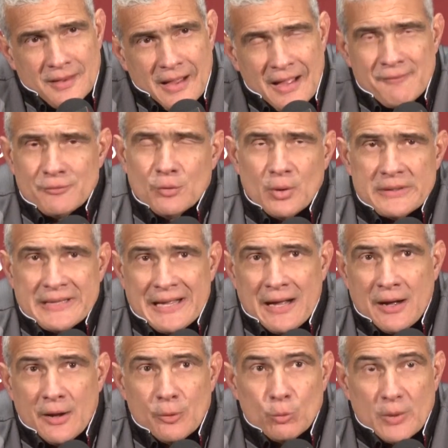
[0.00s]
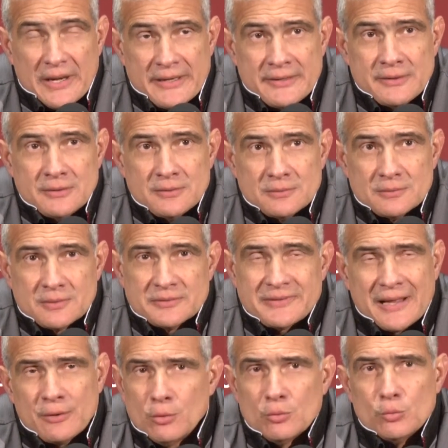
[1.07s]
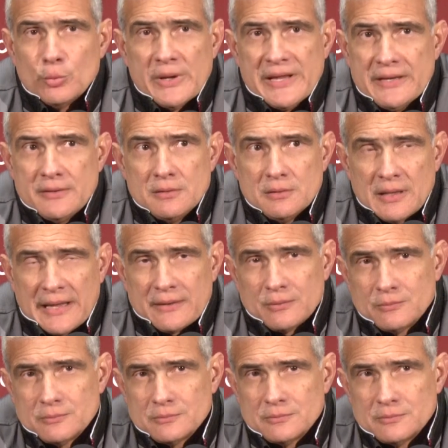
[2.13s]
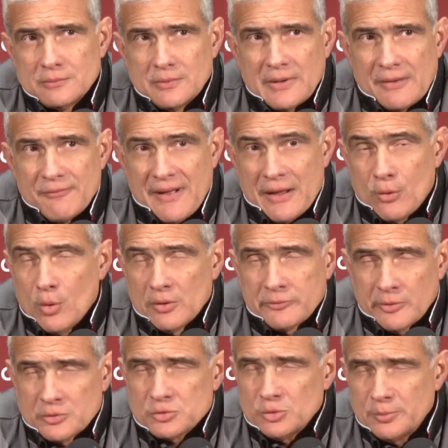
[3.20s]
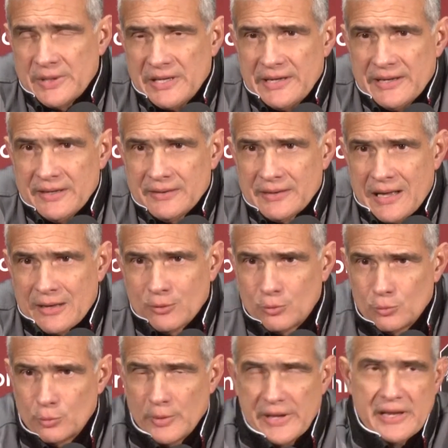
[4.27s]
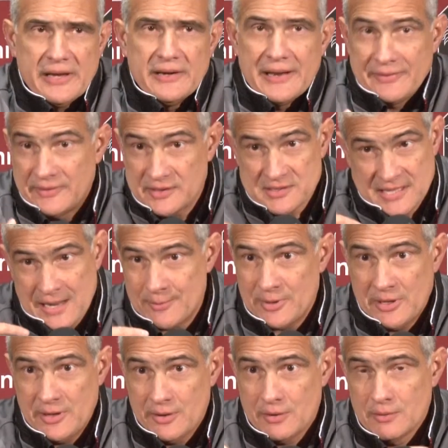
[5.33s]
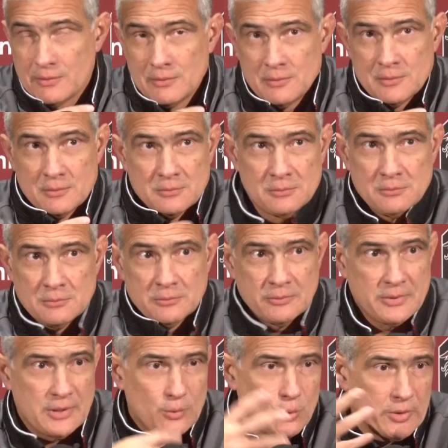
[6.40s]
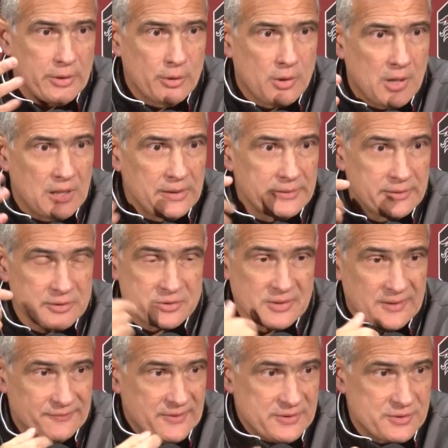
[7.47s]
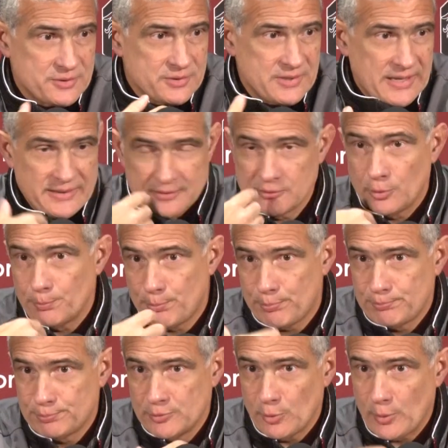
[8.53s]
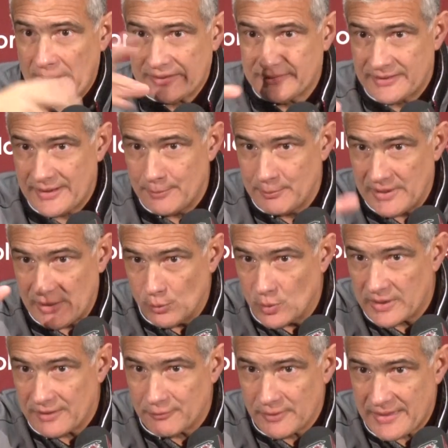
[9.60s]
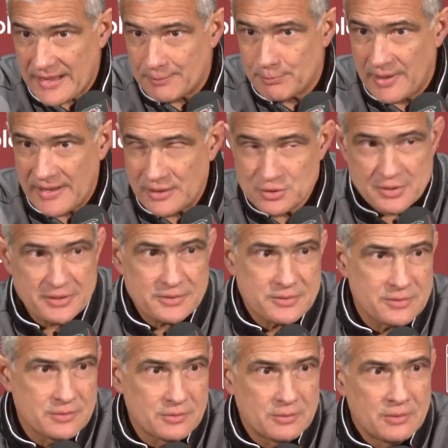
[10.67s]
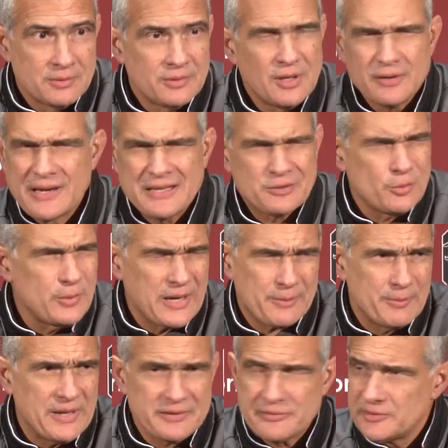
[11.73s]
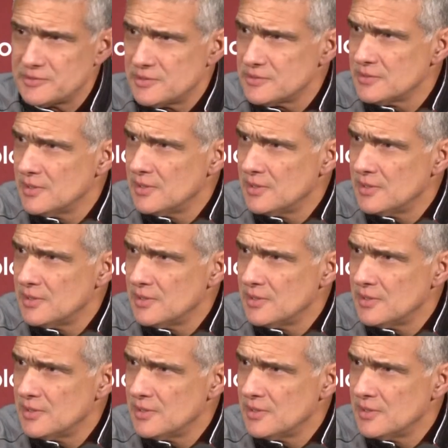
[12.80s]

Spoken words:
have no idea how I read it, because I don't read, like if I go on social media, I don't read at this time of year the stuff that's sent directed at me, whatever that page is. No, not direct messages.